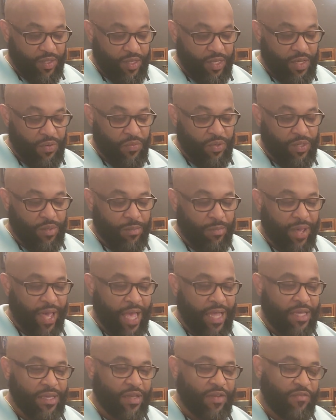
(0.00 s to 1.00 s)
And with the
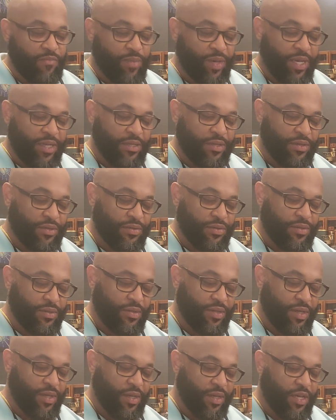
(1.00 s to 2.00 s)
backing of
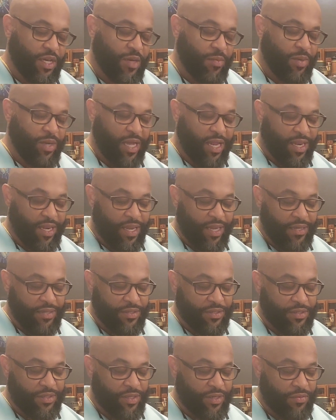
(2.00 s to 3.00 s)
Michters and coming out of that
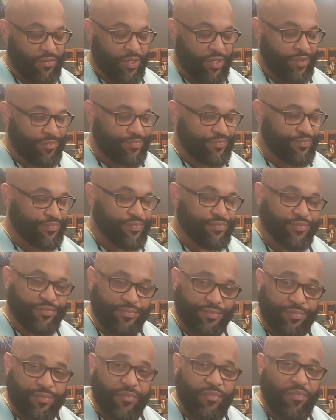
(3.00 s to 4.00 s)
distillery,
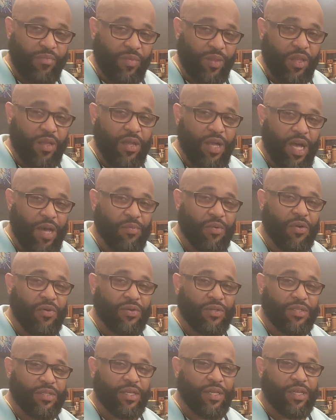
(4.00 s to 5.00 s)
I'm
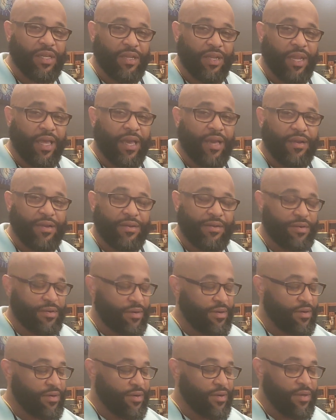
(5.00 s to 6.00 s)
going to say the latter.
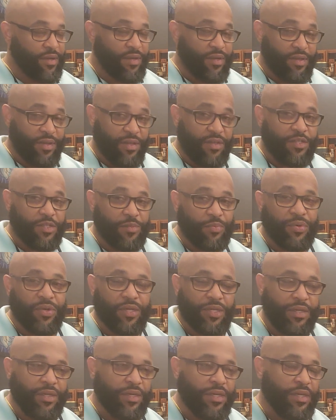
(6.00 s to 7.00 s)
This is
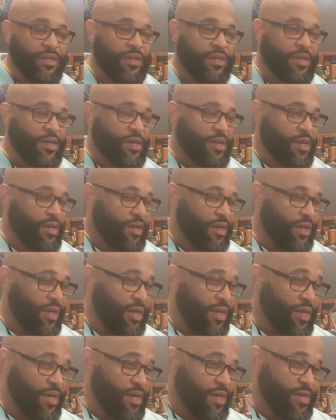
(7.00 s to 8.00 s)
pretty good.
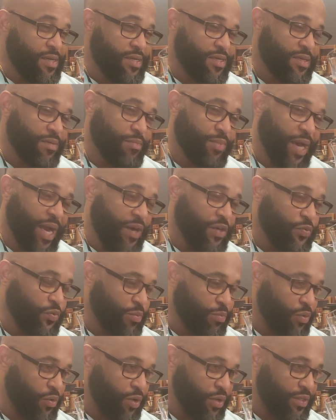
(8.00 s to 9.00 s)
Buyer's
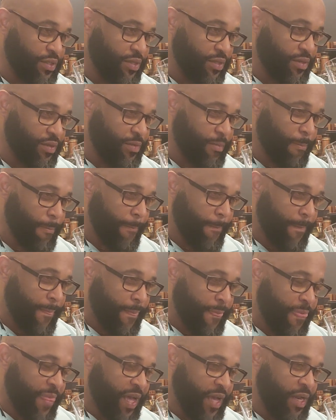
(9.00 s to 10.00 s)
remorse
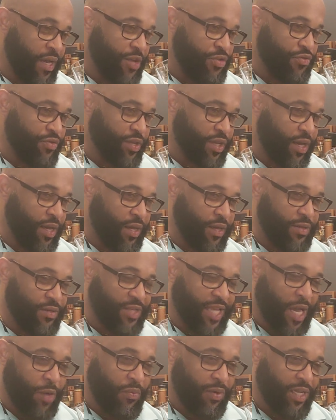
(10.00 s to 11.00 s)
at
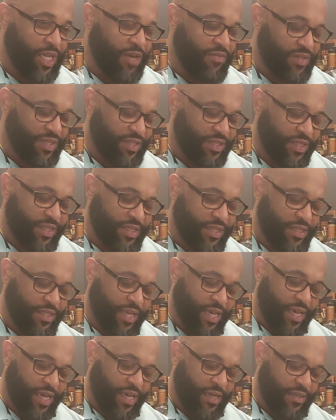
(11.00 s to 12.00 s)
$100. I would love to see this
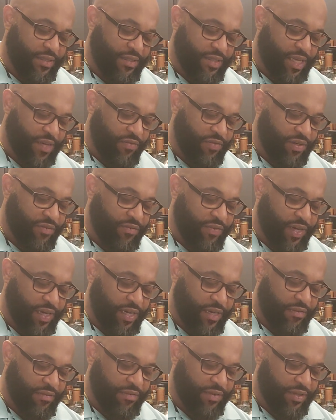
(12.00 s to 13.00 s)
at
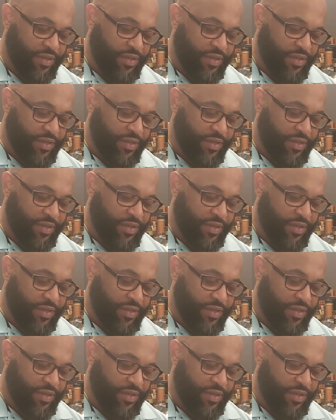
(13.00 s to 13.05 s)
$75.